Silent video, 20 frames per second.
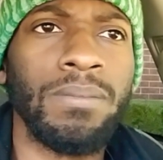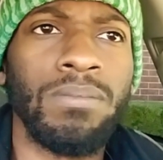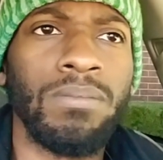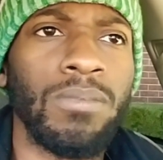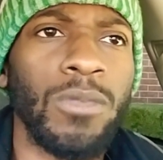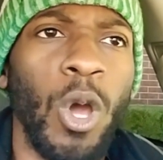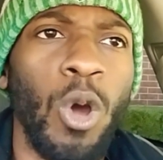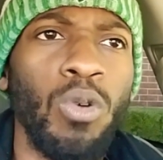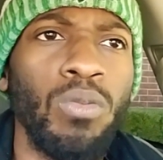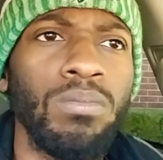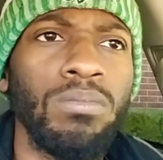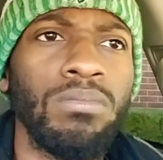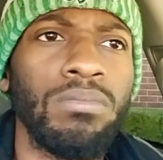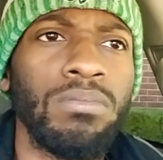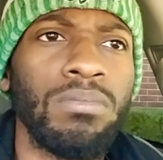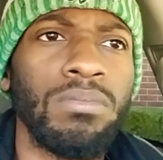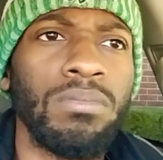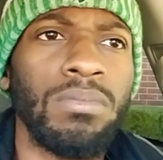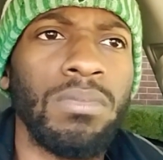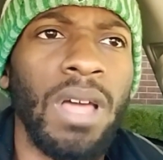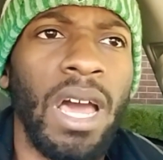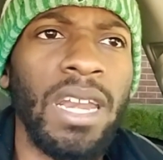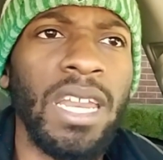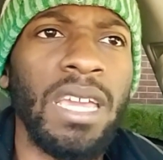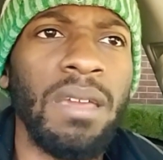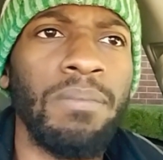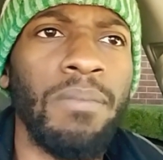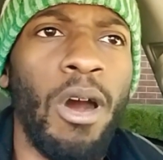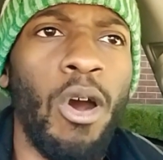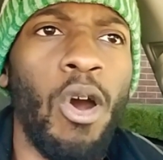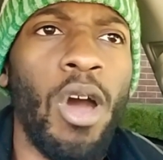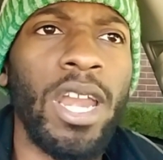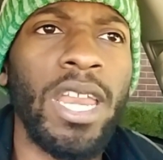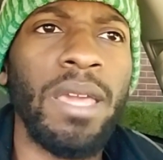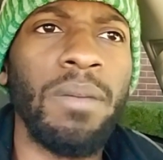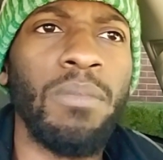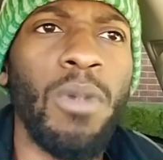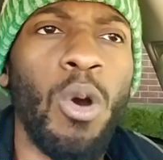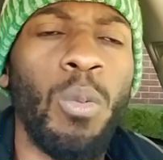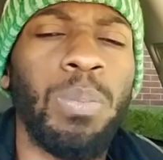Nope. I need more. I need
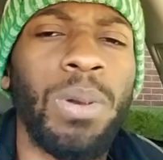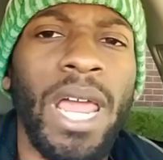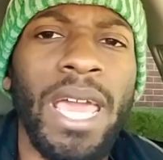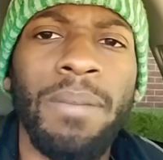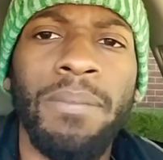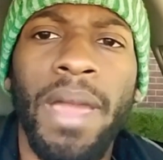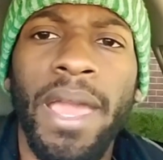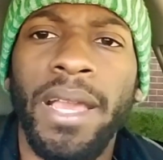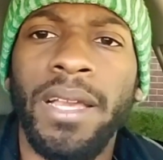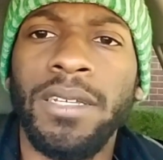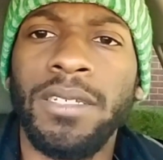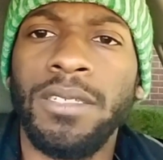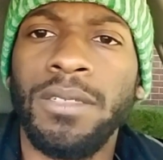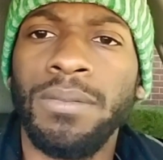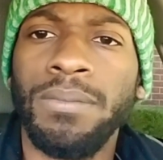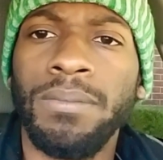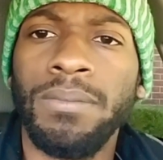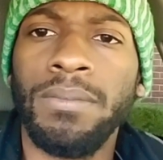more playmakers.